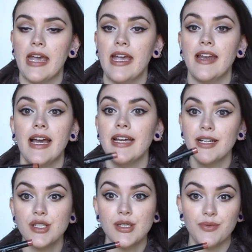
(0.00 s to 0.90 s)
And I
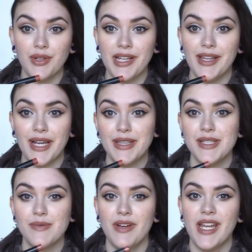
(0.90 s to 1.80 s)
actually really like
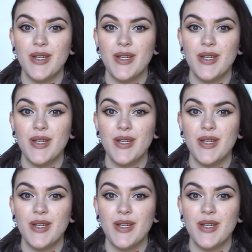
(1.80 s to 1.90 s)
this one.